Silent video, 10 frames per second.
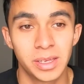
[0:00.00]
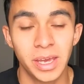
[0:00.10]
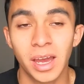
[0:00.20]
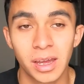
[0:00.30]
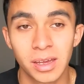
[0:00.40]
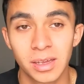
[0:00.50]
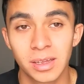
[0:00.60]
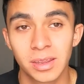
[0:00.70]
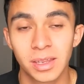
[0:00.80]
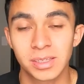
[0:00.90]
Yeah,
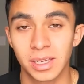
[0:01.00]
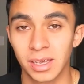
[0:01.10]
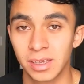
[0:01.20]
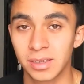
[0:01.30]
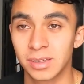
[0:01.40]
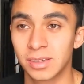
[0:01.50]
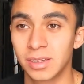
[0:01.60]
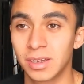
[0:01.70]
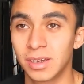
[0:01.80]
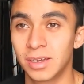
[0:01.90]
that's it.
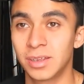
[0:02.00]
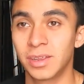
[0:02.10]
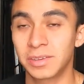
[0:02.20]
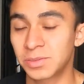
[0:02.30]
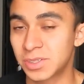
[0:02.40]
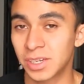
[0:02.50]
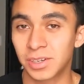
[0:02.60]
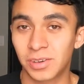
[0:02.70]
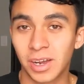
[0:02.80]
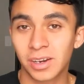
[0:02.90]
Thanks for sticking
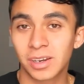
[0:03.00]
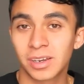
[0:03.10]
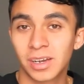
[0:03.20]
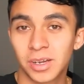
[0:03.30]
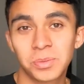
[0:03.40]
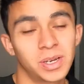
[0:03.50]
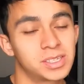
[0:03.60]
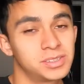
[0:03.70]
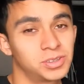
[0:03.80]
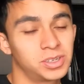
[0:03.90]
around. I hope you
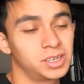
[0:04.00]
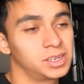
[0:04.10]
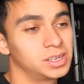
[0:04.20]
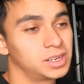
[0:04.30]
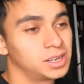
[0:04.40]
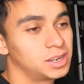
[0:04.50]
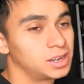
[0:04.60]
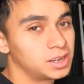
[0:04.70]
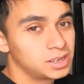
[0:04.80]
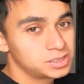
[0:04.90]
guys enjoyed it.
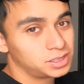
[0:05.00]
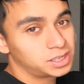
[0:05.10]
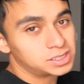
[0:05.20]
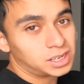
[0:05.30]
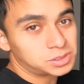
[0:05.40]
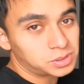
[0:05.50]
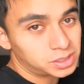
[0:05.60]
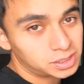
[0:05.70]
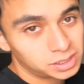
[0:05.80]
See you guys next week.